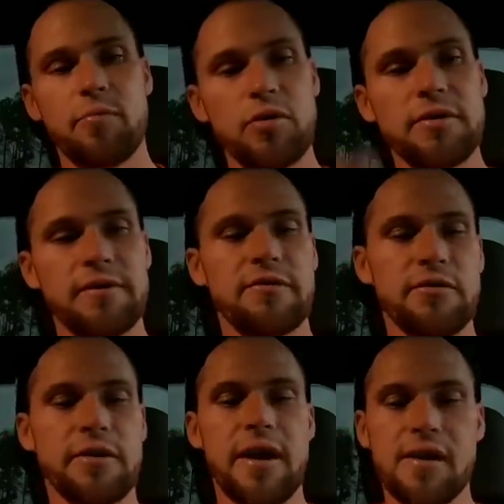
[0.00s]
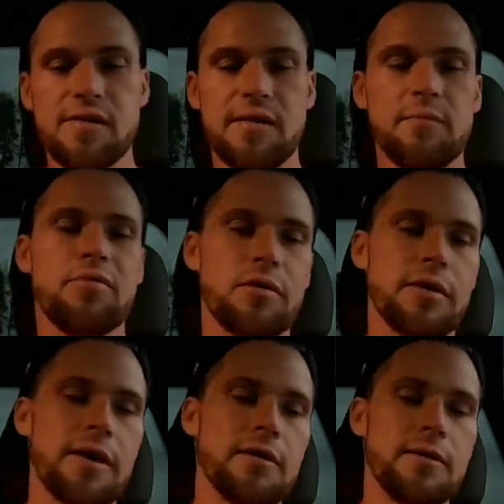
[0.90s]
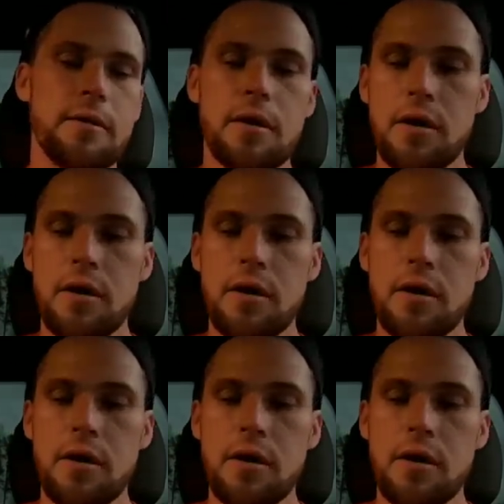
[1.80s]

to put into your gas tank per gallon.